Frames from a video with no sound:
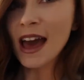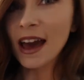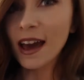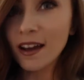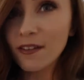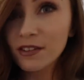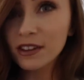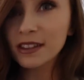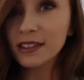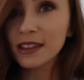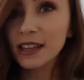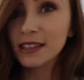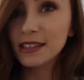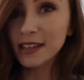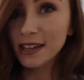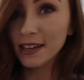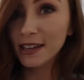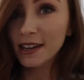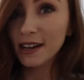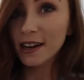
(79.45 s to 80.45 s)
everything that's
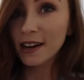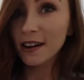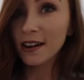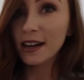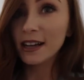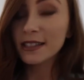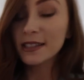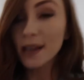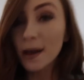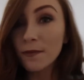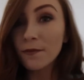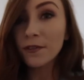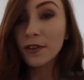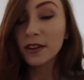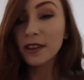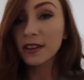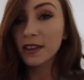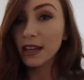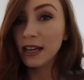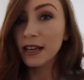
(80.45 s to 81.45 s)
in here except
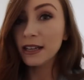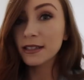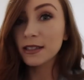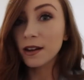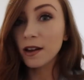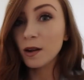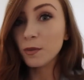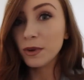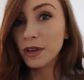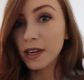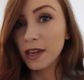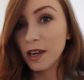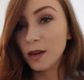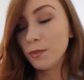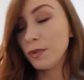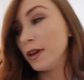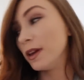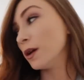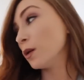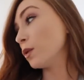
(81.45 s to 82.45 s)
for the things that I'll be
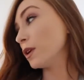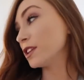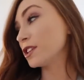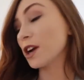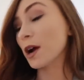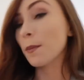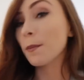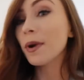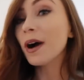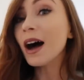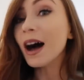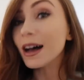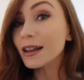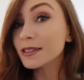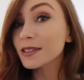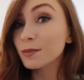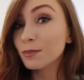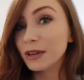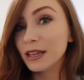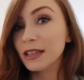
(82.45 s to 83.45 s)
keeping, which are
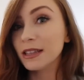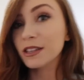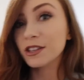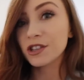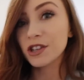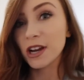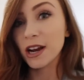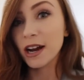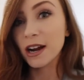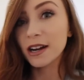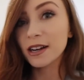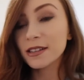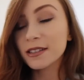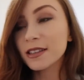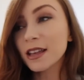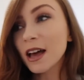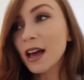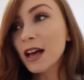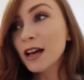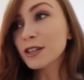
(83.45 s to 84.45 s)
possibly the
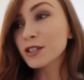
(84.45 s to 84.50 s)
chairs.